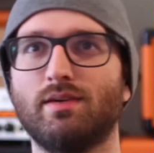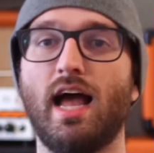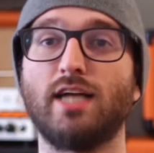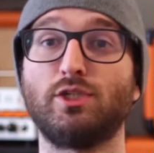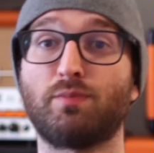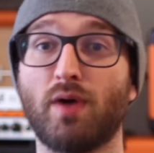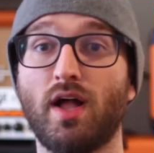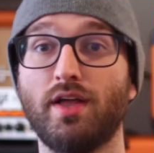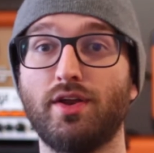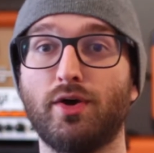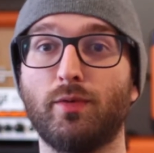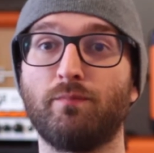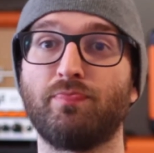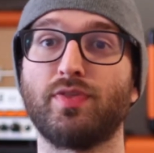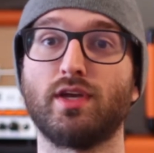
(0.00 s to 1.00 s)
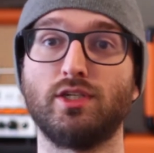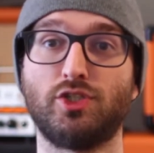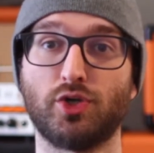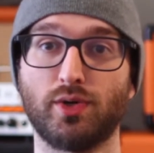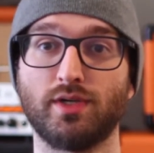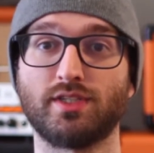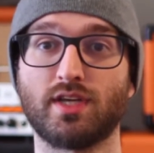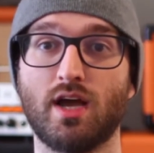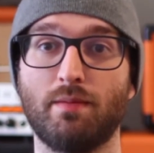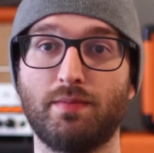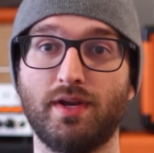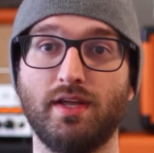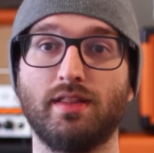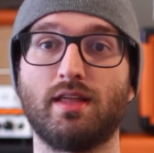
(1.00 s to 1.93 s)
As you probably know, Joyo is a company